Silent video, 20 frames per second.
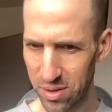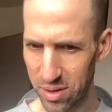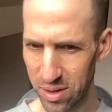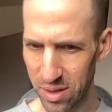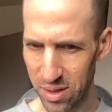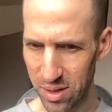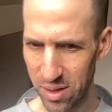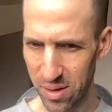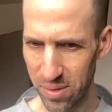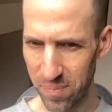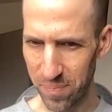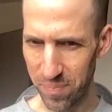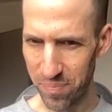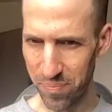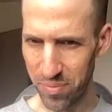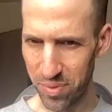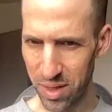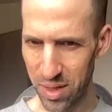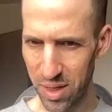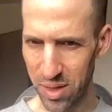Um,
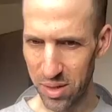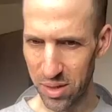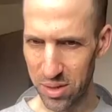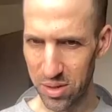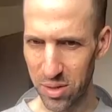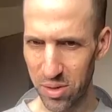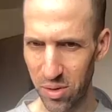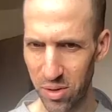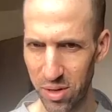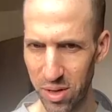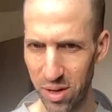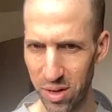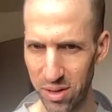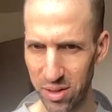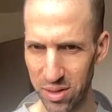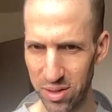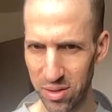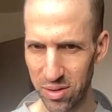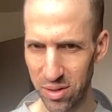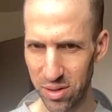this third
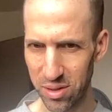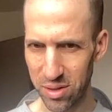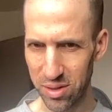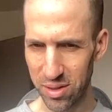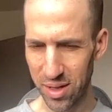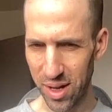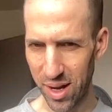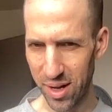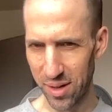artist looks kind